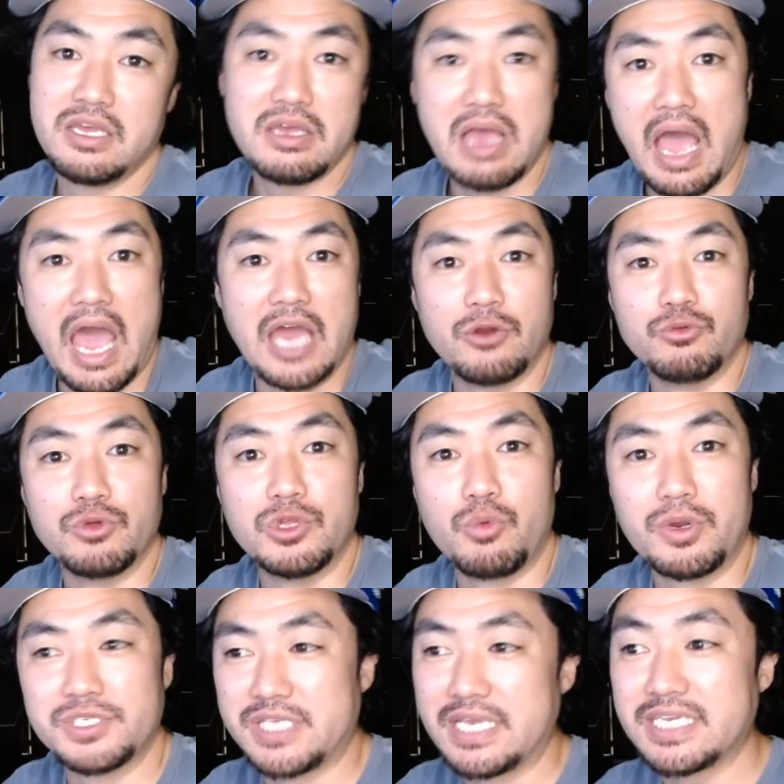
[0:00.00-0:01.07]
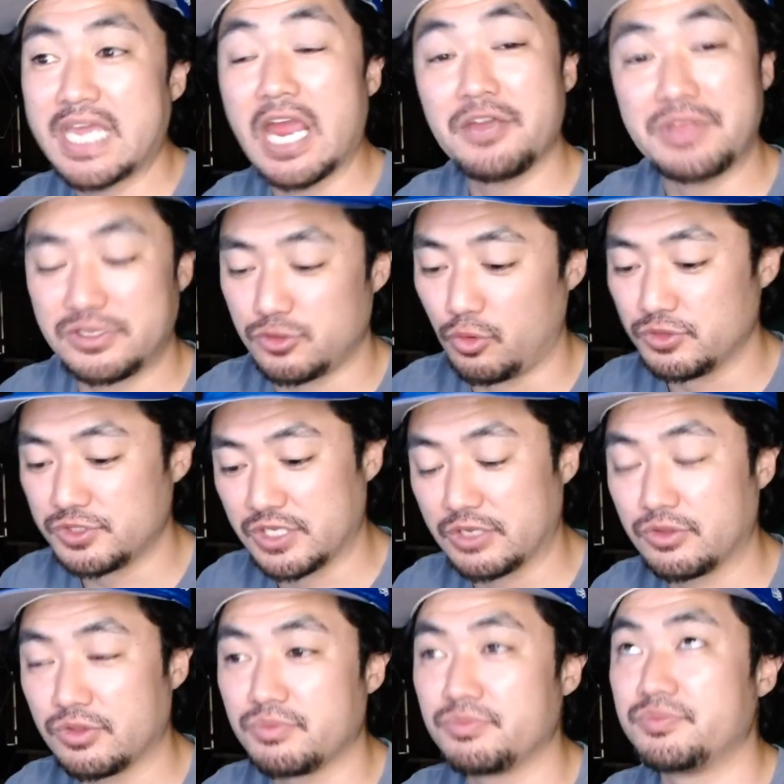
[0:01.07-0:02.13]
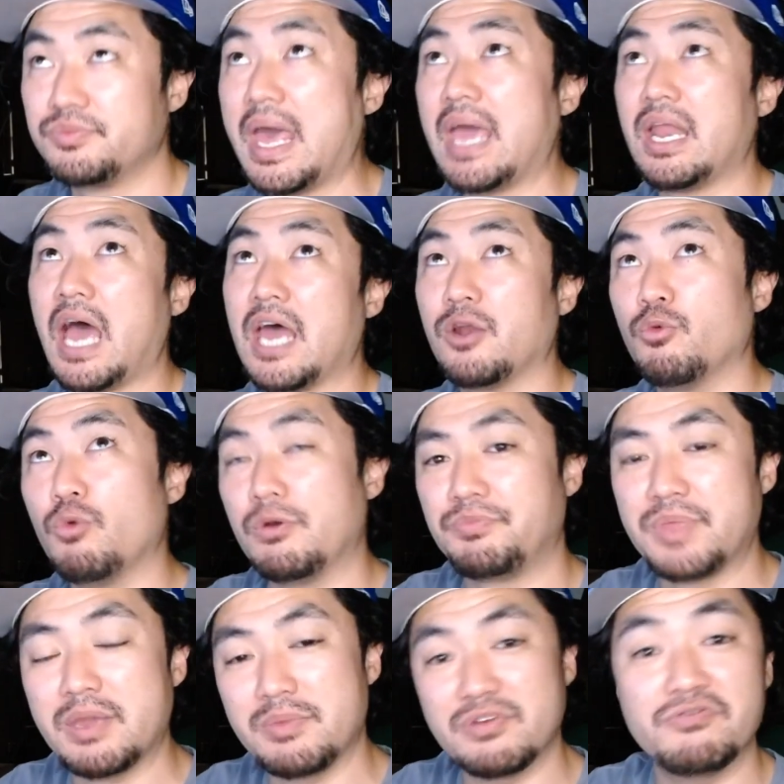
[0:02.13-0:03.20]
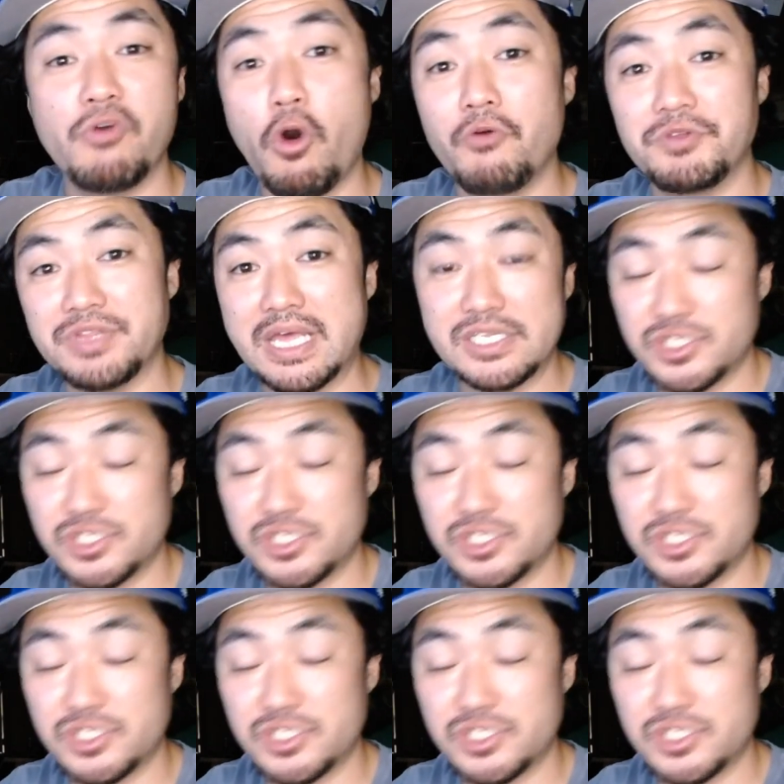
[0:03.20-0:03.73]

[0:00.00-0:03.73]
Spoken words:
I don't really want to take care of that sort of thing, that I don't want them involved in that.